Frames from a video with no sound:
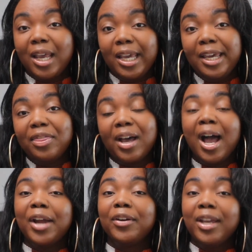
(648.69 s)
In the
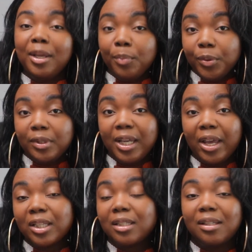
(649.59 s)
higher end
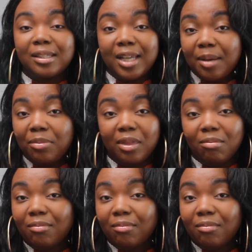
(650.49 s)
boutiques, the same,